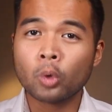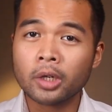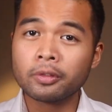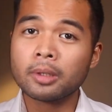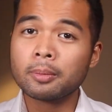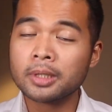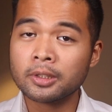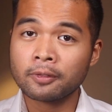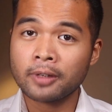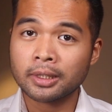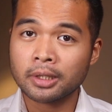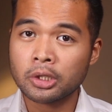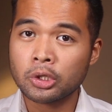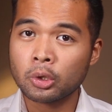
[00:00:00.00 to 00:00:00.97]
One of them is the
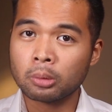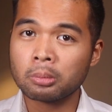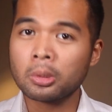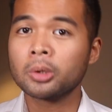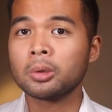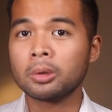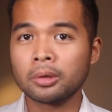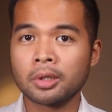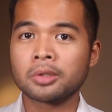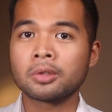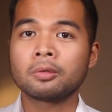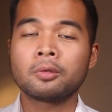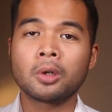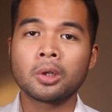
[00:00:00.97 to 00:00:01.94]
fact that your model
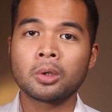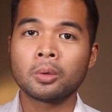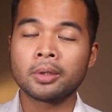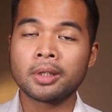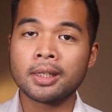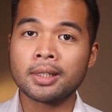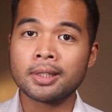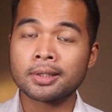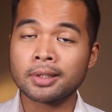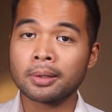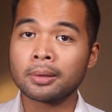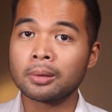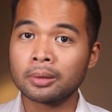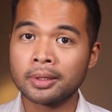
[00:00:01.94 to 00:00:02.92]
doesn't follow the
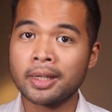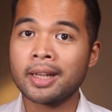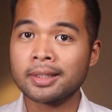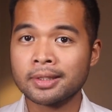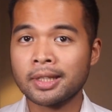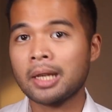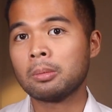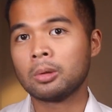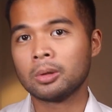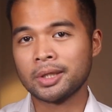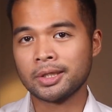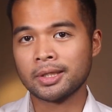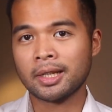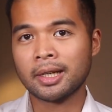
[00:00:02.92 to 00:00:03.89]
single date
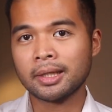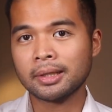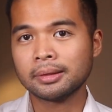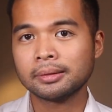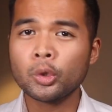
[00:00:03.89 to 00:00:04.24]
table design,